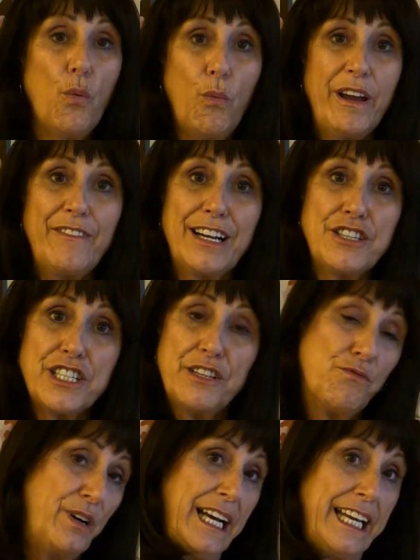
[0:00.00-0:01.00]
We've
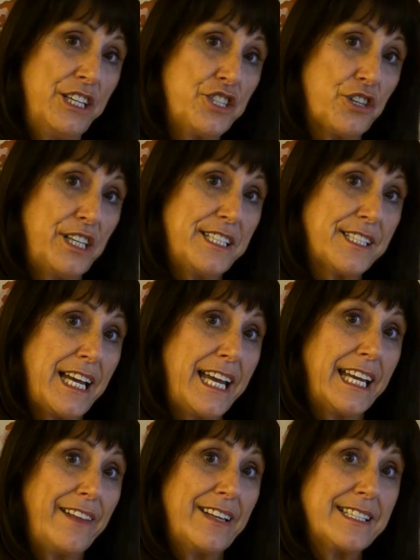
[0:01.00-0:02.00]
actually really enjoyed
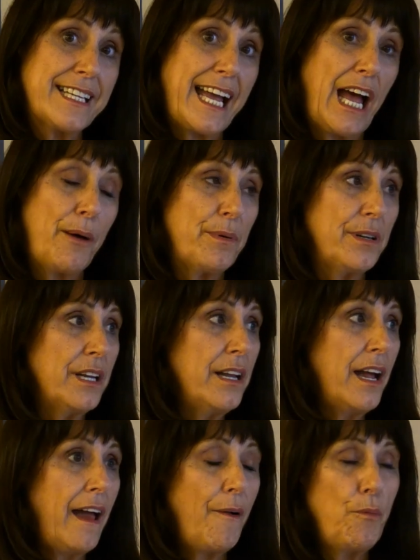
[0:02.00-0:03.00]
staying in this cabin.
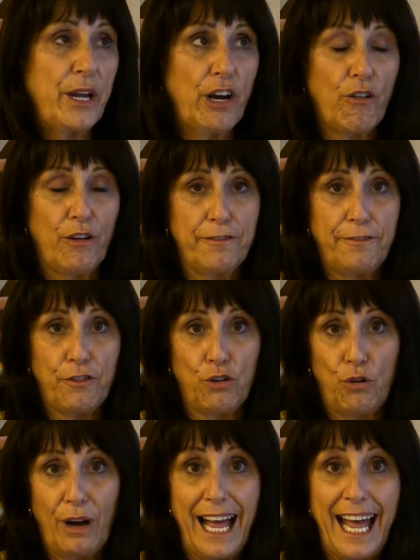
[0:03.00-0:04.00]
We are on
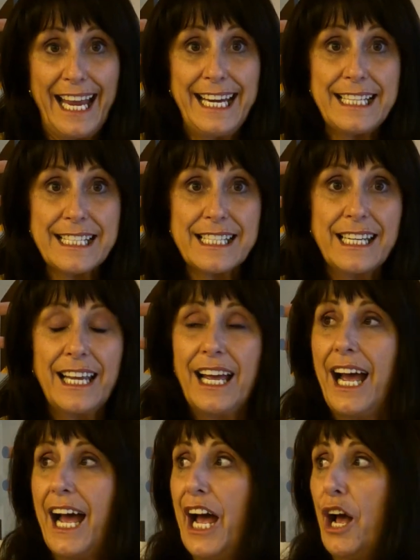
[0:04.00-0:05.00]
floor 8.
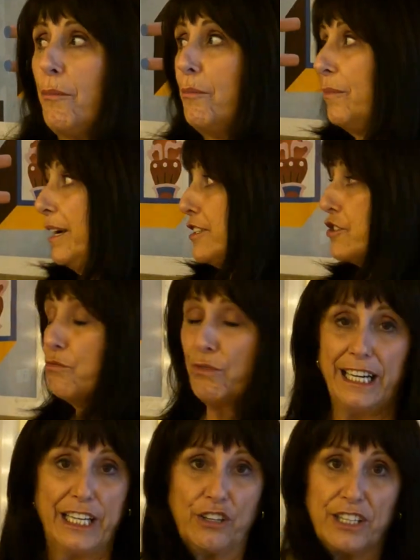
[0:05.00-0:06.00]
It's
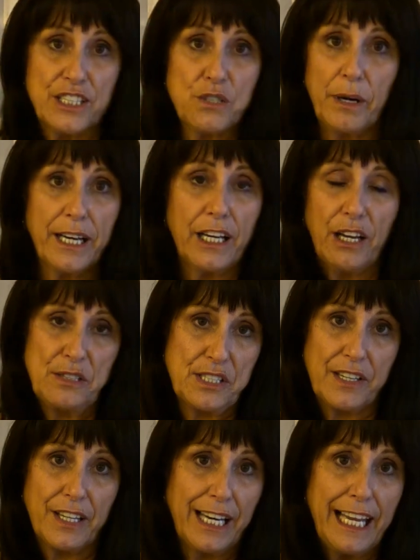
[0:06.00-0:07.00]
really good. It's quite
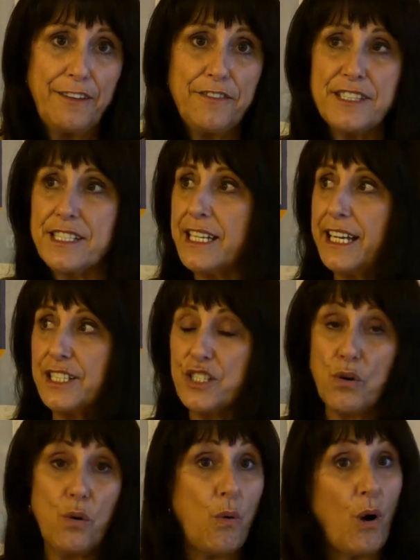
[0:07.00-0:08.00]
close to the lifts.
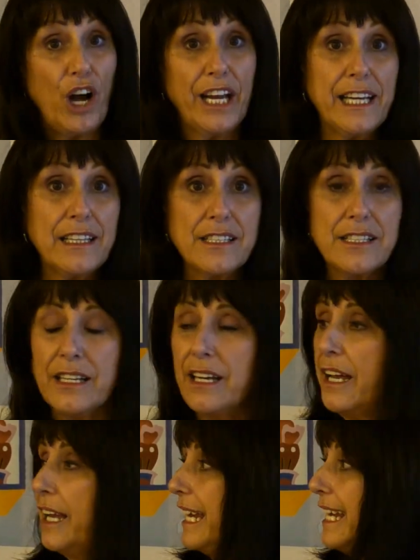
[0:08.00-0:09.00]
It's quiet,
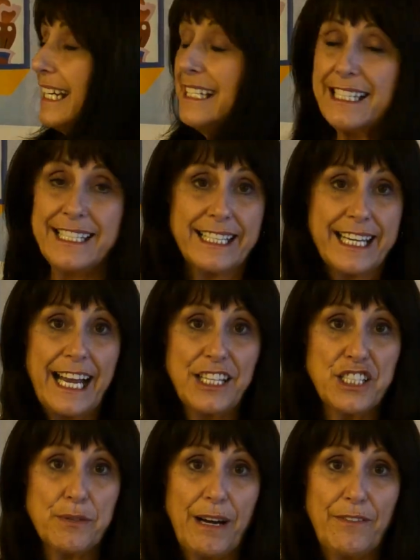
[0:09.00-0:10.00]
easy to
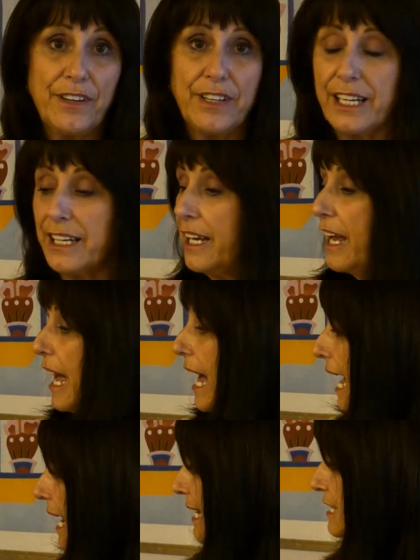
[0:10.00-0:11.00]
get to everything,
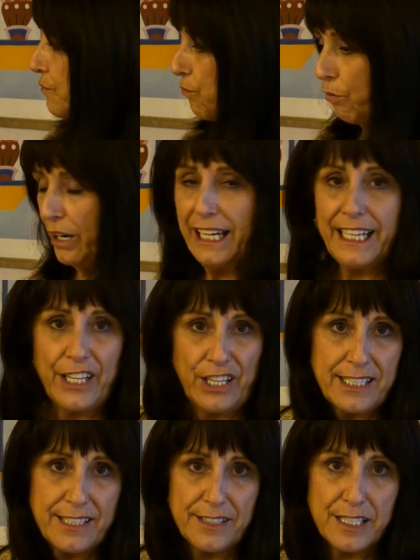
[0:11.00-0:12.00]
and it's really
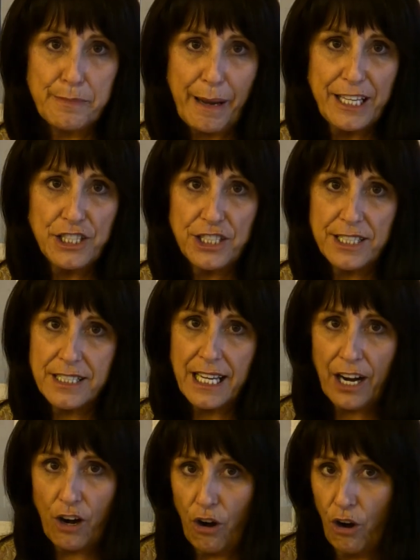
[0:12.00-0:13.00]
nice and spacious
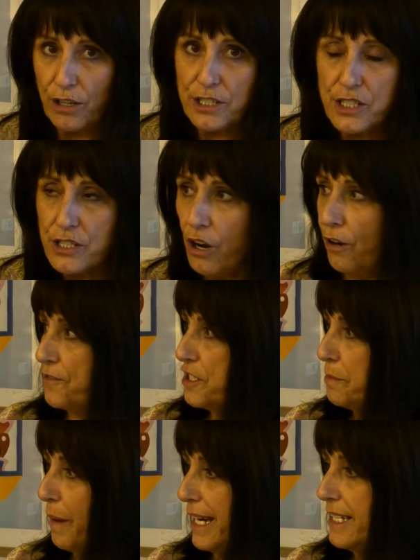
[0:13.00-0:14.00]
and lots of
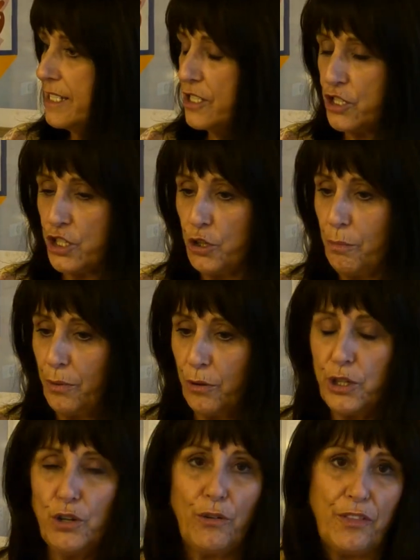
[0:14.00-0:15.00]
space to
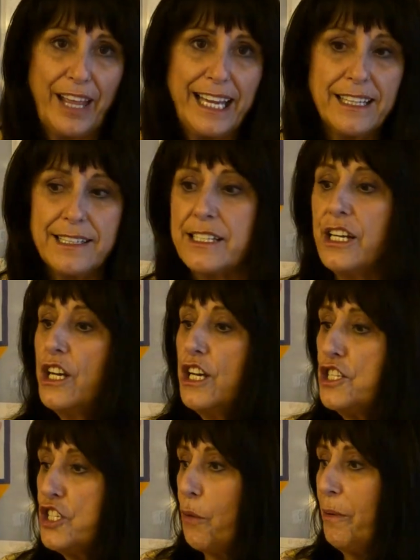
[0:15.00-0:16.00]
put your things.
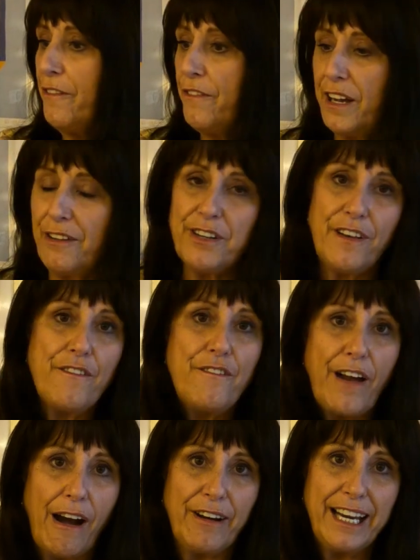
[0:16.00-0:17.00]
So we found it
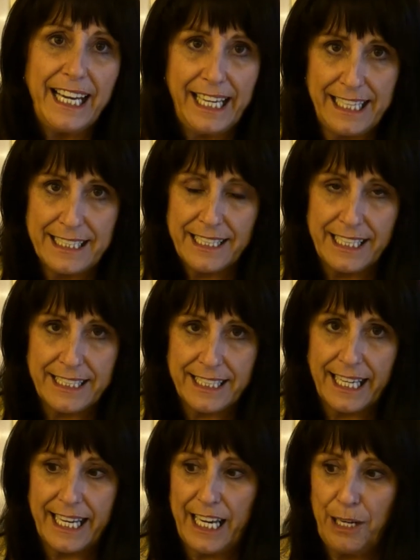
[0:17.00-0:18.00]
very easy
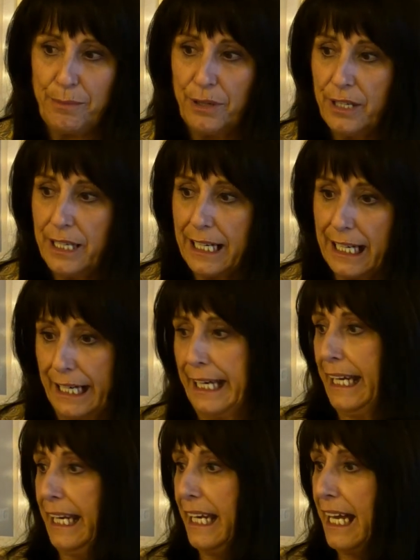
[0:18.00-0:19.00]
to keep
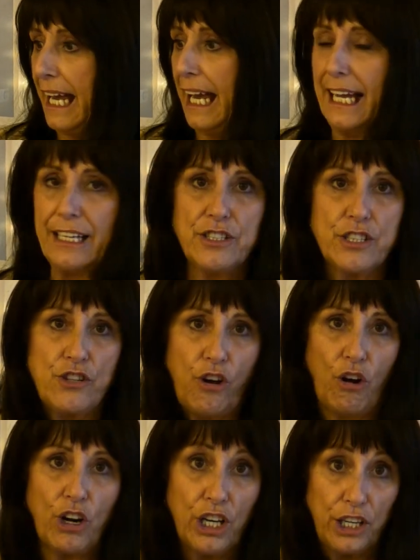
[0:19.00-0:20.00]
clean and
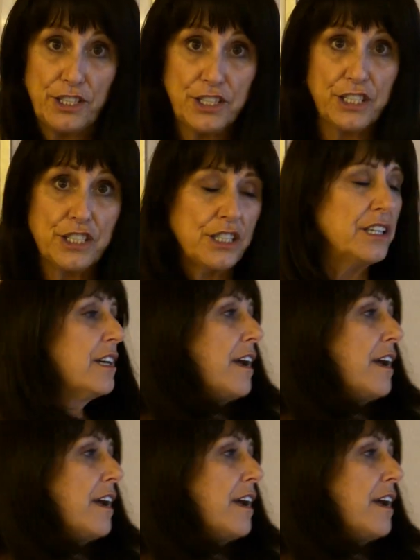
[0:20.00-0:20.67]
not cluttered.